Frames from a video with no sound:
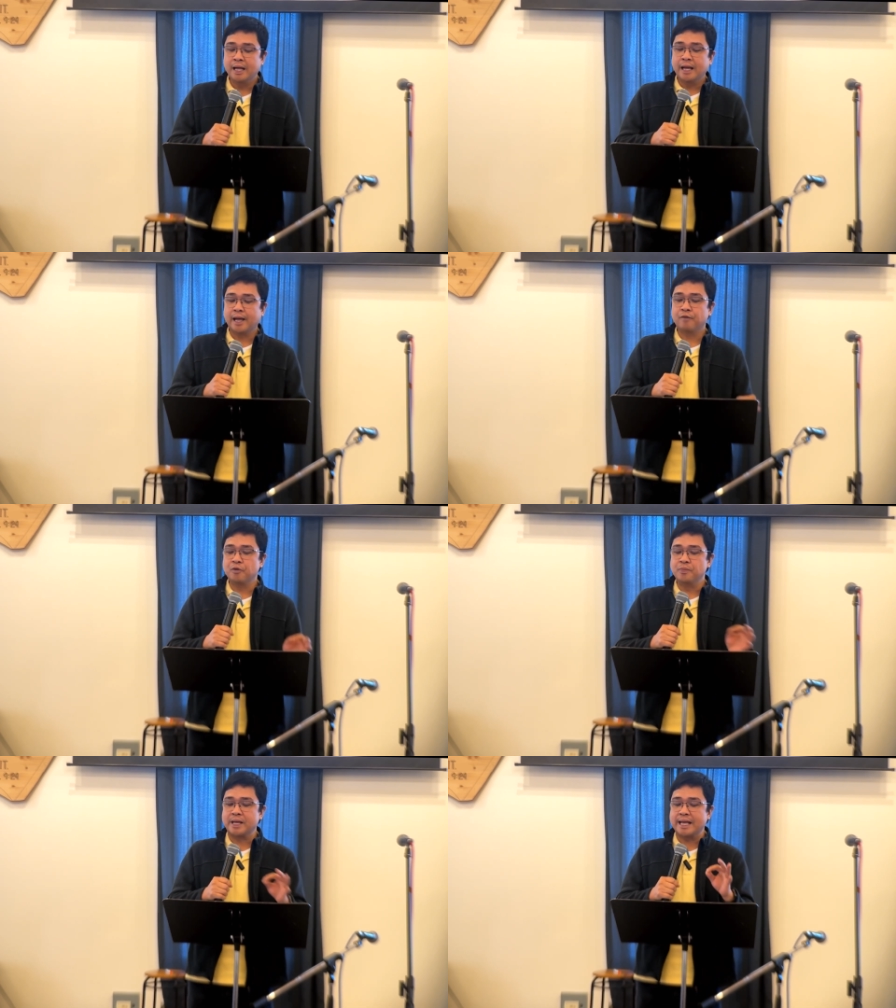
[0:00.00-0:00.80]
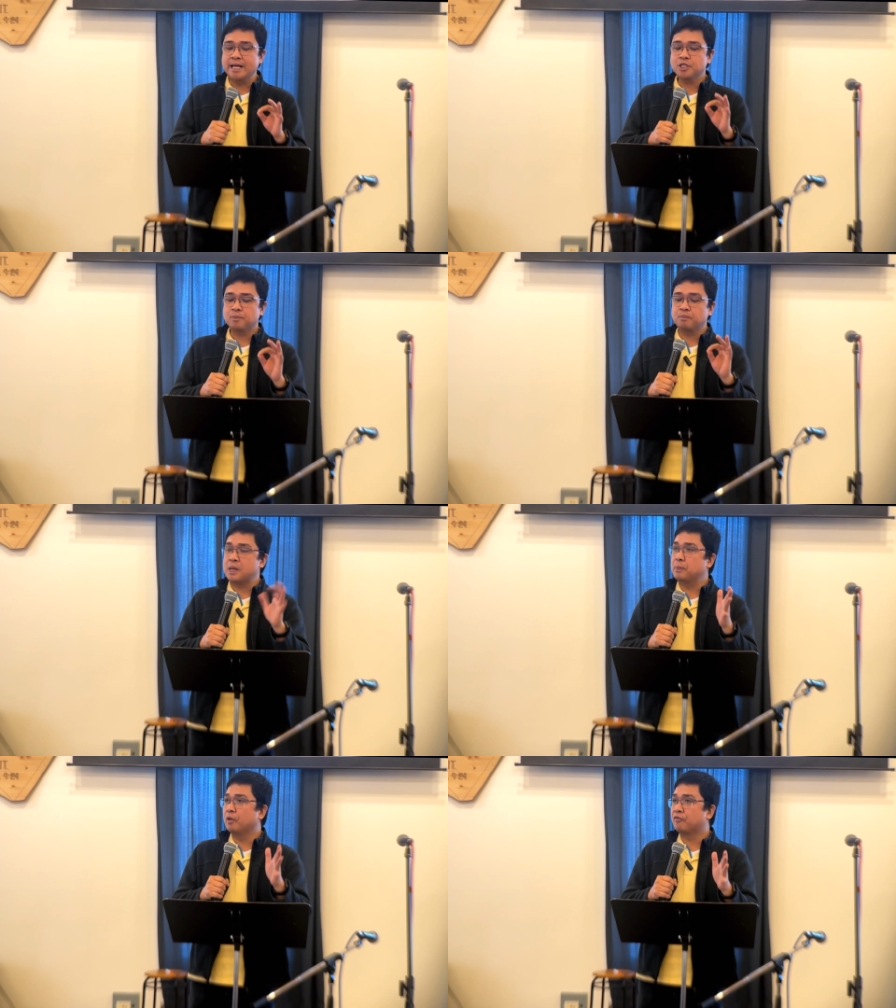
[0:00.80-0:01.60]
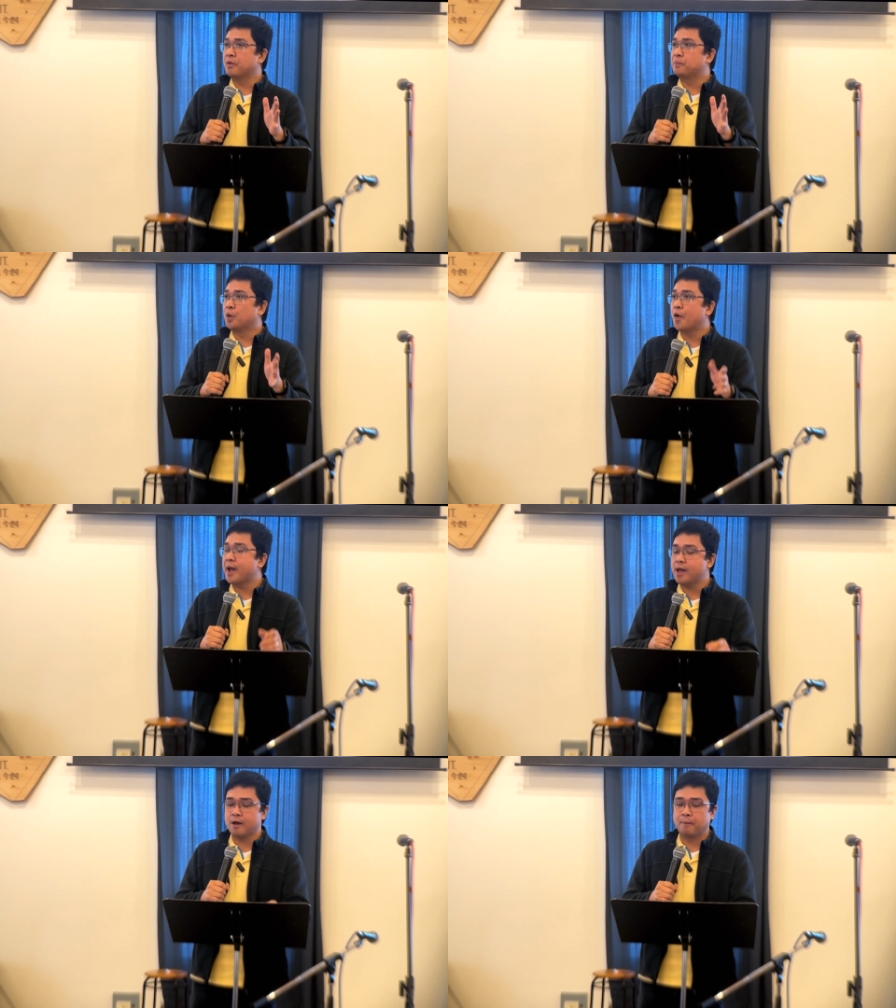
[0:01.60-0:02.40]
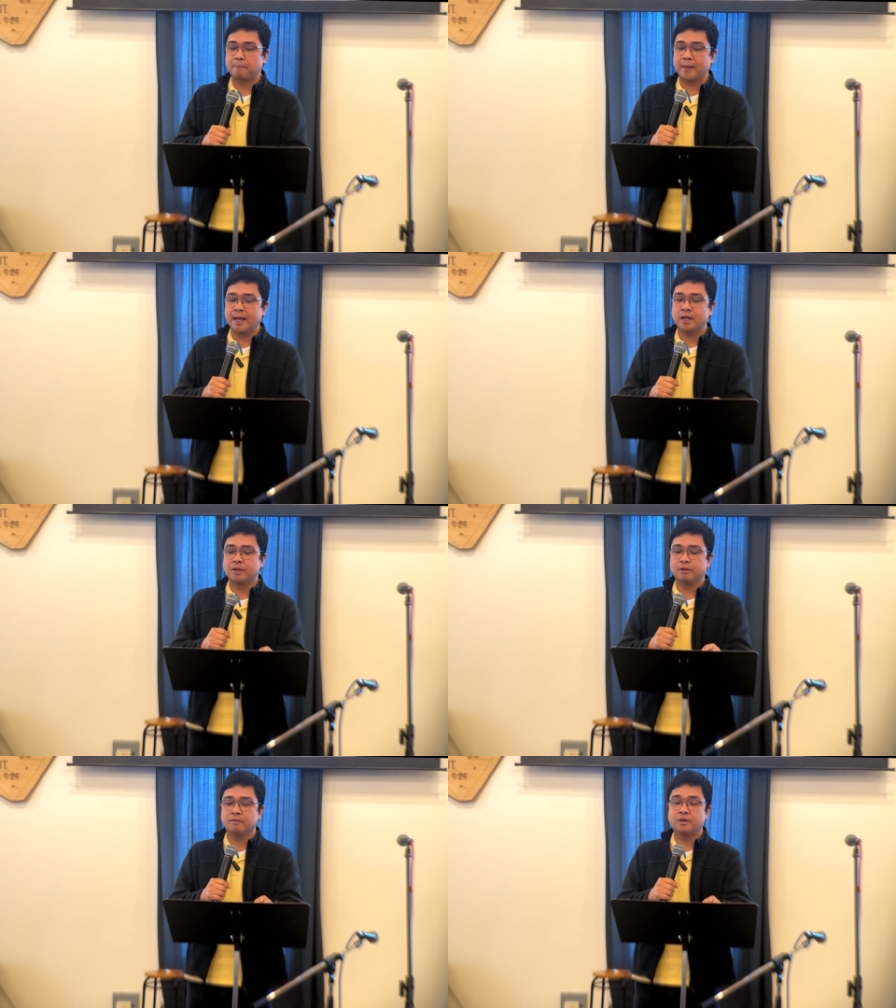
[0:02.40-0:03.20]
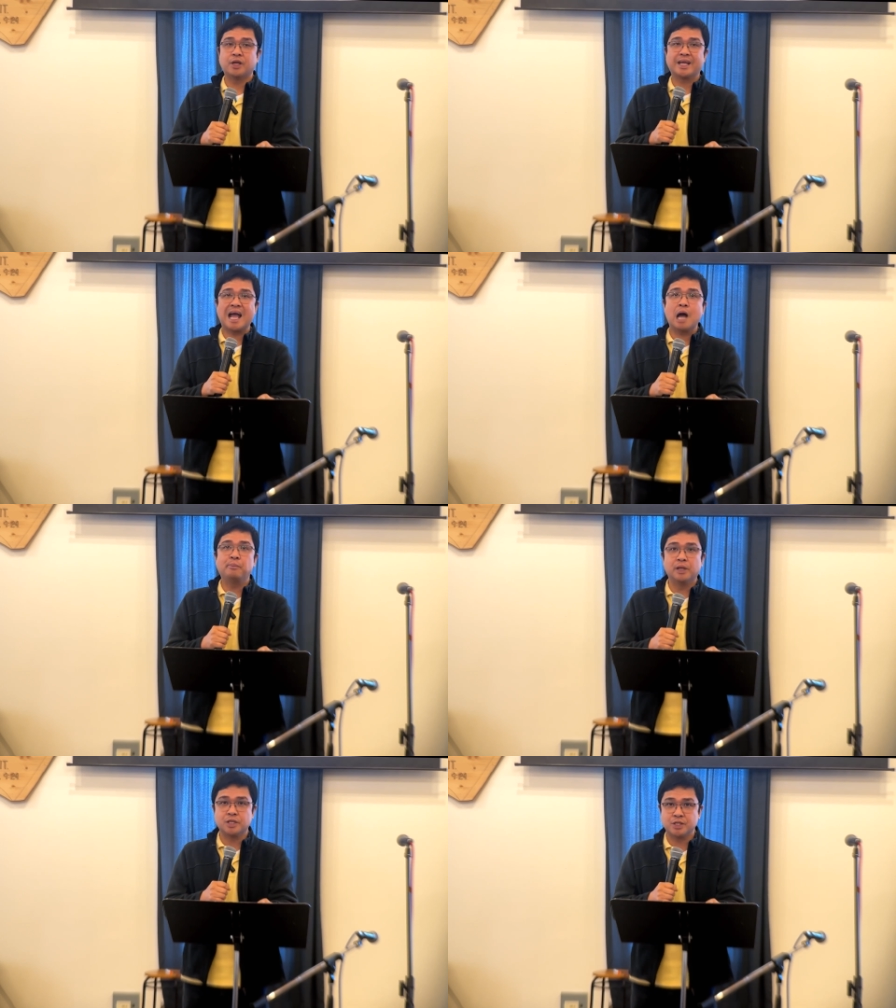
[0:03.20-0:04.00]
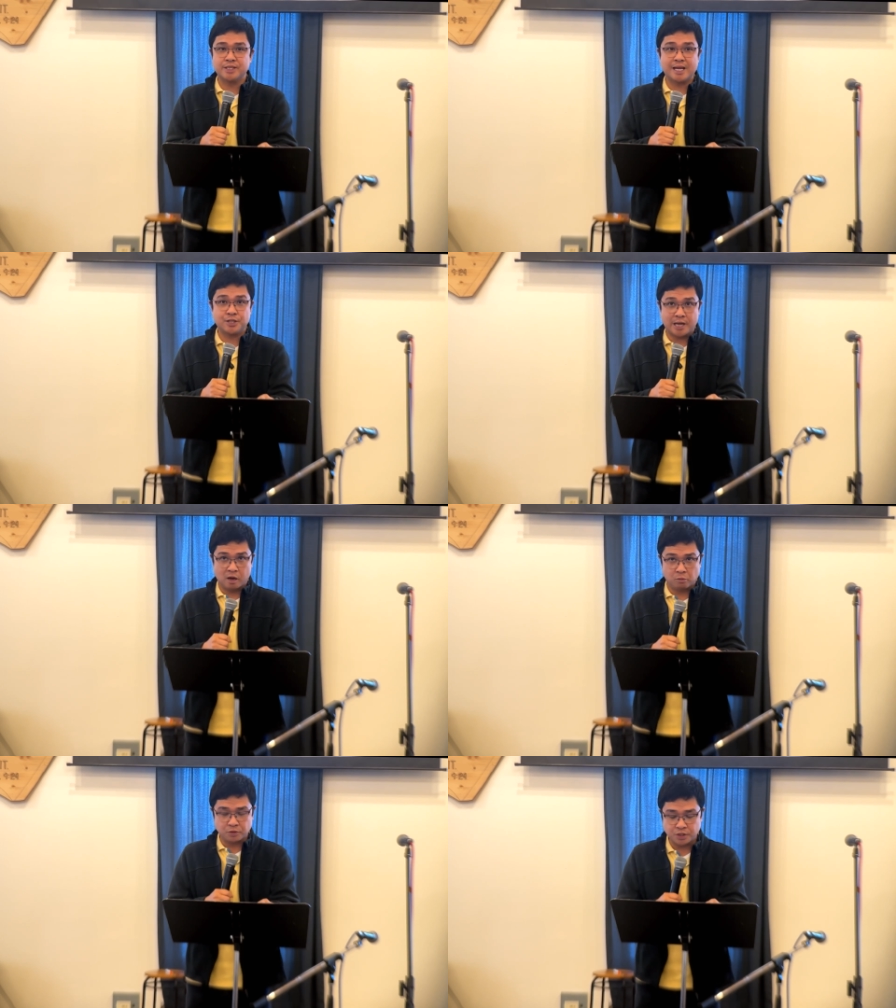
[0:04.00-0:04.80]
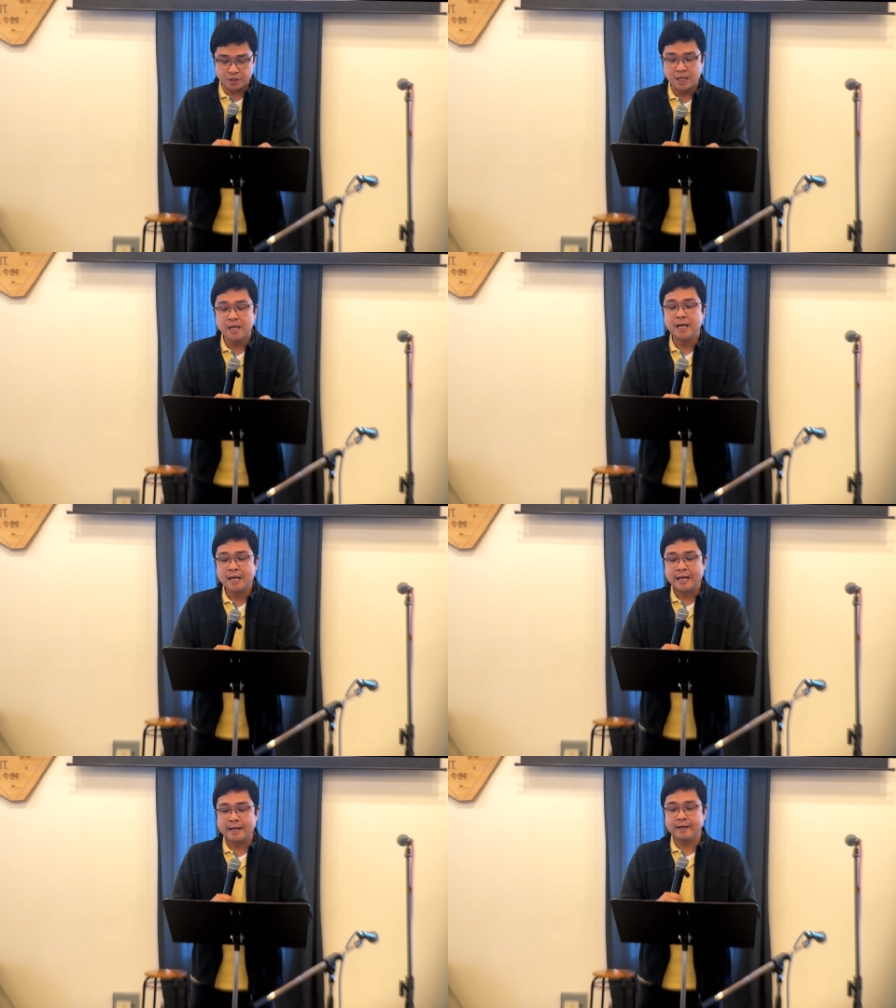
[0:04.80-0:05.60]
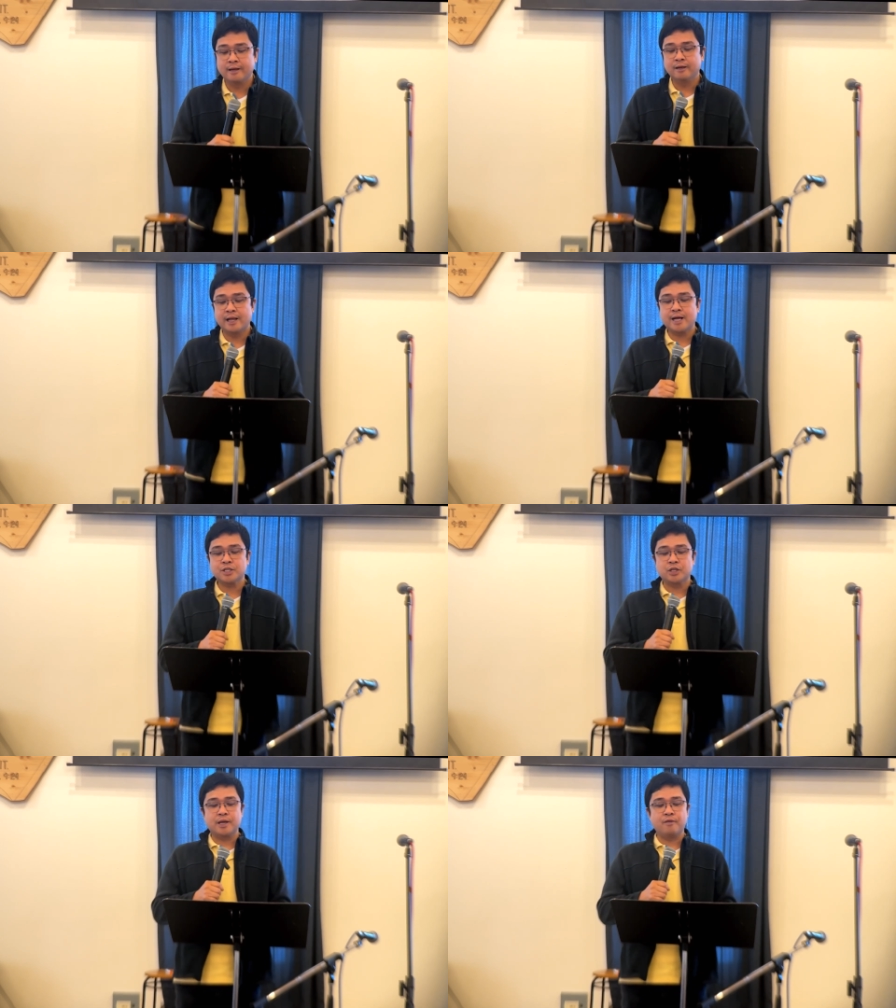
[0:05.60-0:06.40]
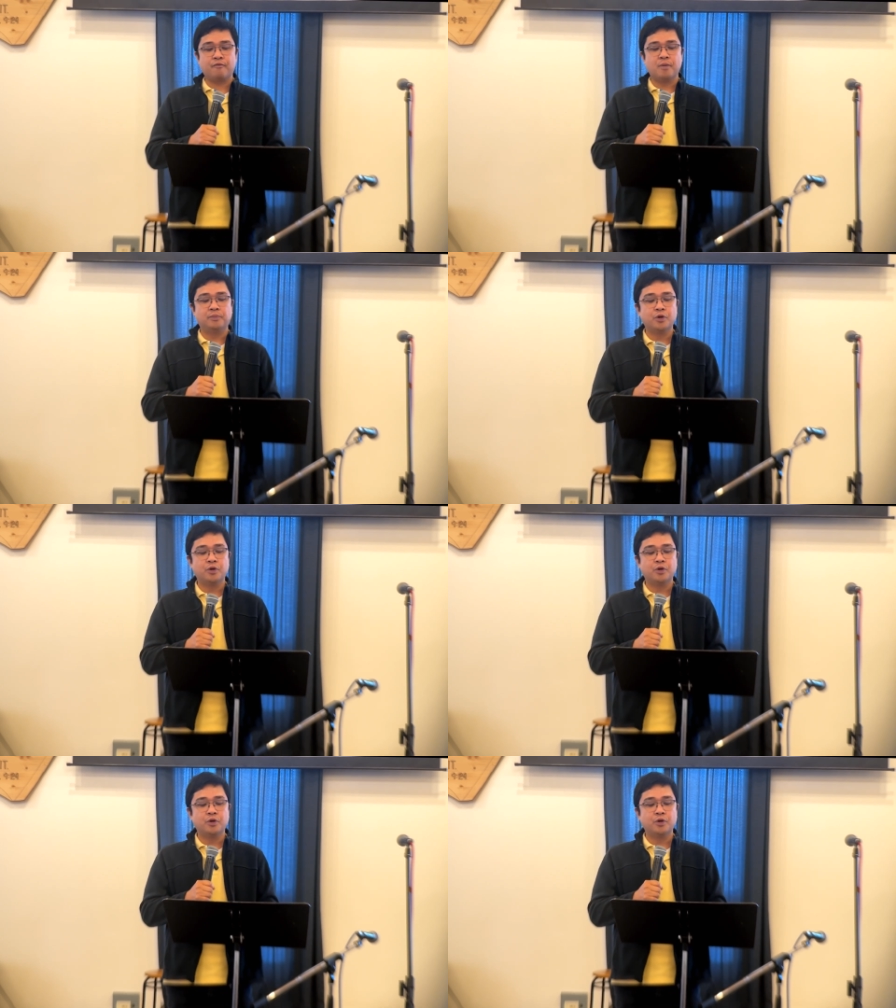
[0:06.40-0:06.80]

and from the east, people from Perea and the Decapolis, the ten towns. And lastly, from the